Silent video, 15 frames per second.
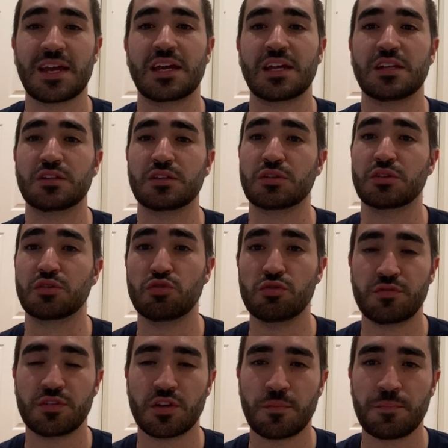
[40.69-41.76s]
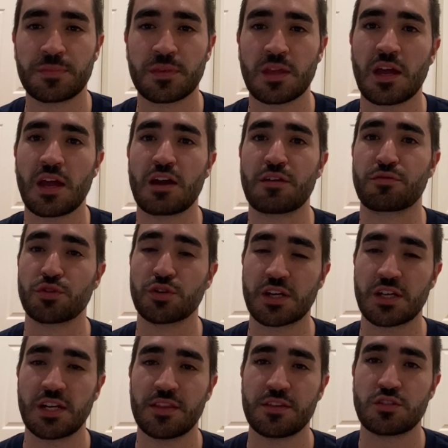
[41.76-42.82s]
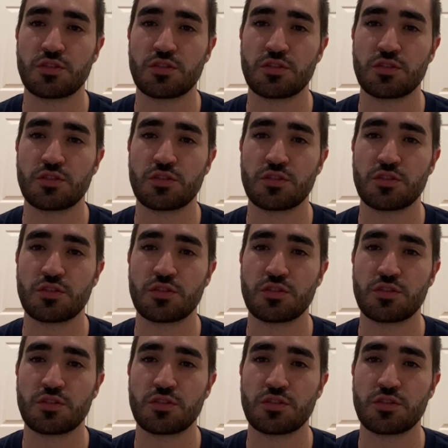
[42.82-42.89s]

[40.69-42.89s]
and Louisville. If we're looking at the